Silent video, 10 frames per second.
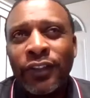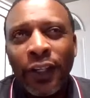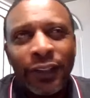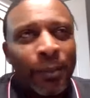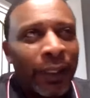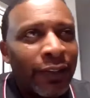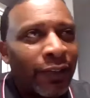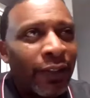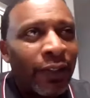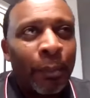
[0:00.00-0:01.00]
we talked
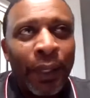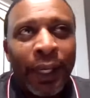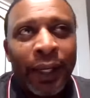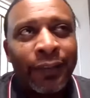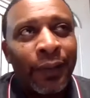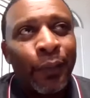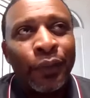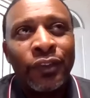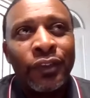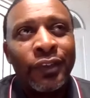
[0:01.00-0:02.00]
about this in the past,
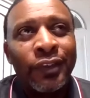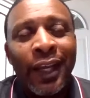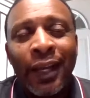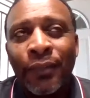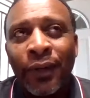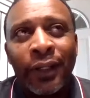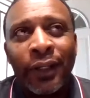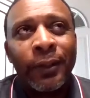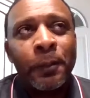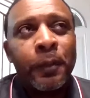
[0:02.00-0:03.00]
and we'll dive
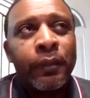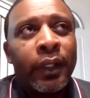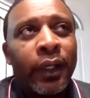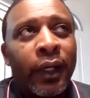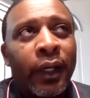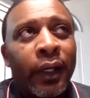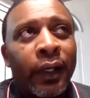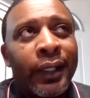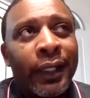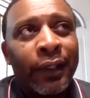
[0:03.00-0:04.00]
on it
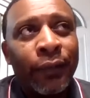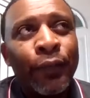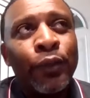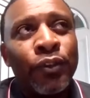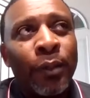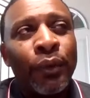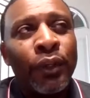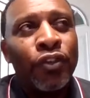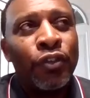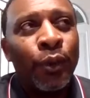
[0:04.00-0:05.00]
again in the future, I'm
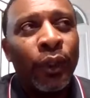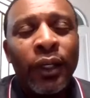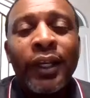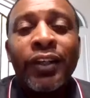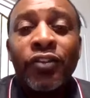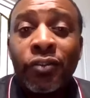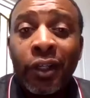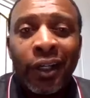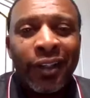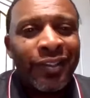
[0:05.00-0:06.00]
pretty sure.
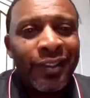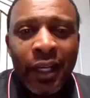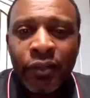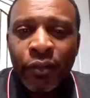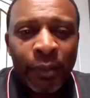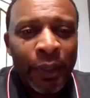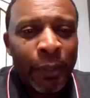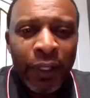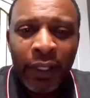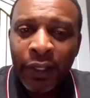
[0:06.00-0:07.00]
Scheduling
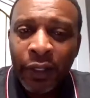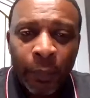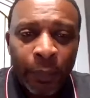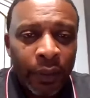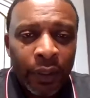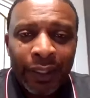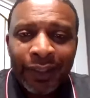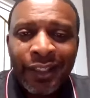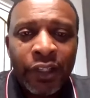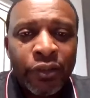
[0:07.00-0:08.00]
people can help.
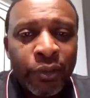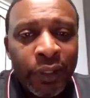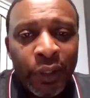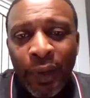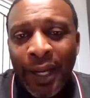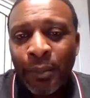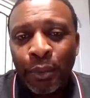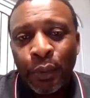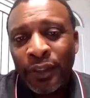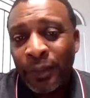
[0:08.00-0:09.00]
Scheduling the right
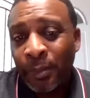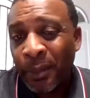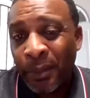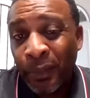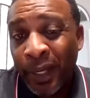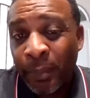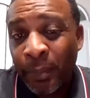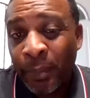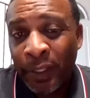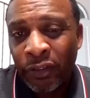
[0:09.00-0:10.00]
employees to pick up the
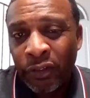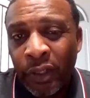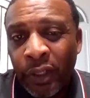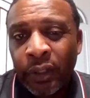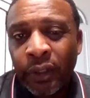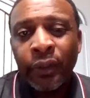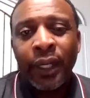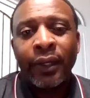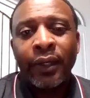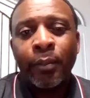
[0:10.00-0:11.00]
right patients.
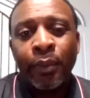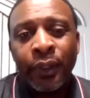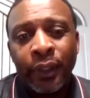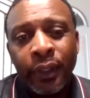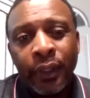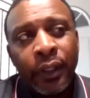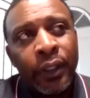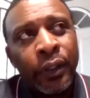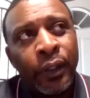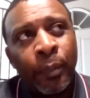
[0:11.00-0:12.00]
You're not going to put,
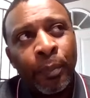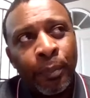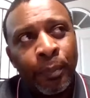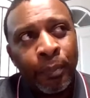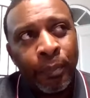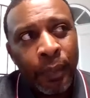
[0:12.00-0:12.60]
you know,